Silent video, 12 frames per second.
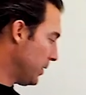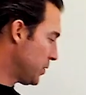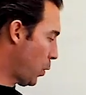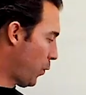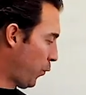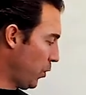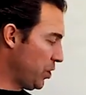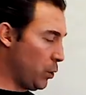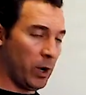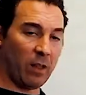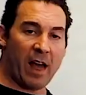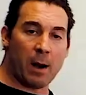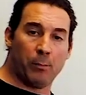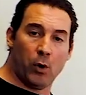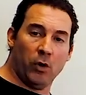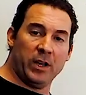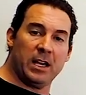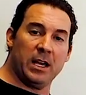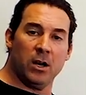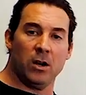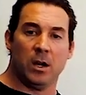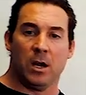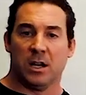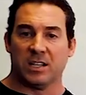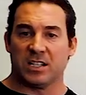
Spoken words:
So if we're doing a lot of pulling here,